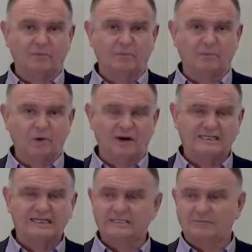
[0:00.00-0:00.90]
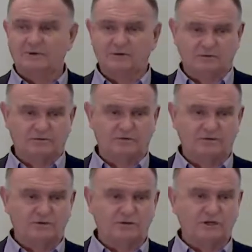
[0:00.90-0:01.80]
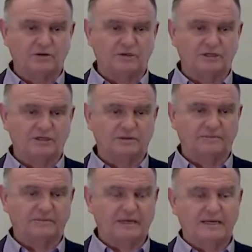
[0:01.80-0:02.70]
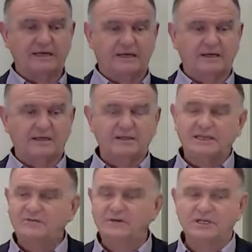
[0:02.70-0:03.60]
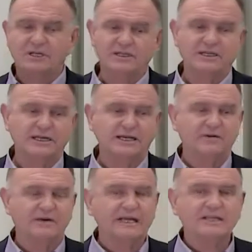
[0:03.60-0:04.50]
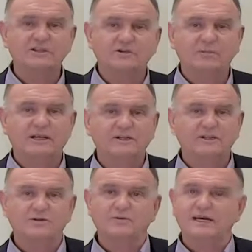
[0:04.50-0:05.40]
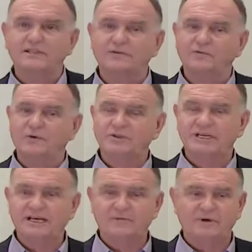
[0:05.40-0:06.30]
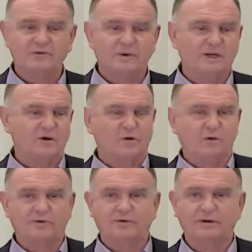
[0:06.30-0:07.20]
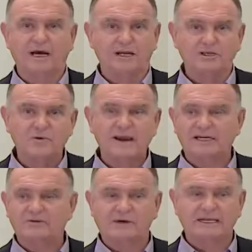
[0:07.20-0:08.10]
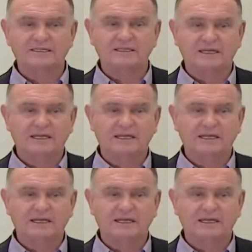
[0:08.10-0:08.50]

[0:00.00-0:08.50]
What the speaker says: more accessible to the users. This resulted in the release of Petrel 2014, which we called our UX release.